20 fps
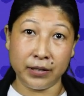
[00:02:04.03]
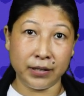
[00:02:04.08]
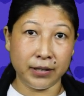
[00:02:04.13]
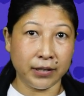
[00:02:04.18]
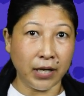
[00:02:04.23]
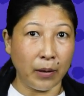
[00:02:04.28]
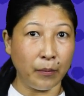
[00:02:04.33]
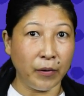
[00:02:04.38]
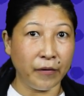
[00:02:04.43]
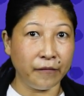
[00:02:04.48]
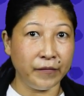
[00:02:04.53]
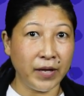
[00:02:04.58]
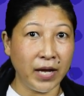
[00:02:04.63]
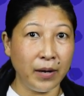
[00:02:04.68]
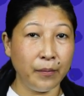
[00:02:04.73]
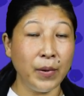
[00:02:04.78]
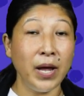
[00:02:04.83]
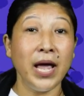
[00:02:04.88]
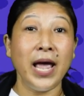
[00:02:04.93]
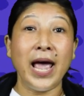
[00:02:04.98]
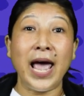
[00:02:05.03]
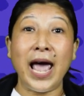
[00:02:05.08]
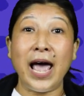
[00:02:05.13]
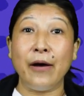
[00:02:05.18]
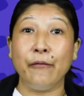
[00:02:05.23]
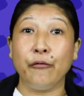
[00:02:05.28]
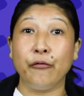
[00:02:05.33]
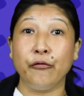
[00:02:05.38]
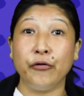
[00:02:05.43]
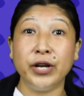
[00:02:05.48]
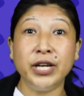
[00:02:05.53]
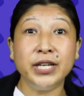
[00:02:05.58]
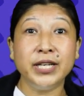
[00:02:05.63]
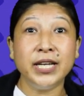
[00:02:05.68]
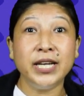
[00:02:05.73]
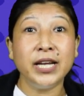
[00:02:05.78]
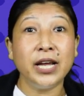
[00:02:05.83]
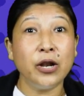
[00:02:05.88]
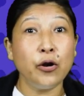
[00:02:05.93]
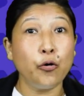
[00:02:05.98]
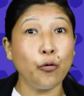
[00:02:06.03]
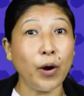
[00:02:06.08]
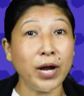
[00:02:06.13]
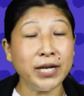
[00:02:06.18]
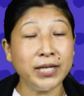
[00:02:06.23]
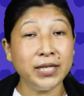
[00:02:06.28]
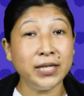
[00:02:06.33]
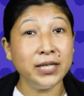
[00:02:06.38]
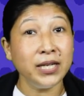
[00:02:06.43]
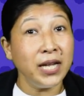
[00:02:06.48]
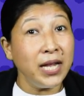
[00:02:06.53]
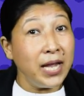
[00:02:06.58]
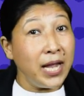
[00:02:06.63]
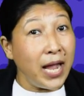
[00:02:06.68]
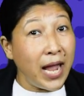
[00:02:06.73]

some of them have reading and writing,